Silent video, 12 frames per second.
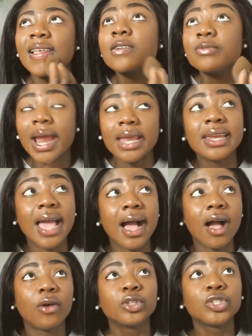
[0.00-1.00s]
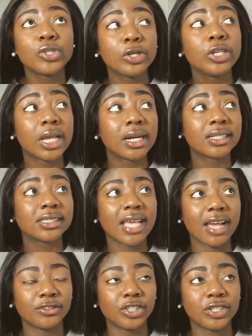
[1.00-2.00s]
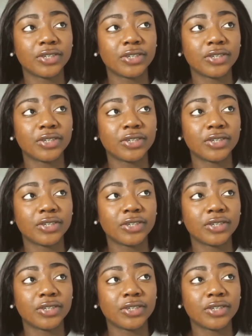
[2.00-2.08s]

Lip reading: right now, 2 years after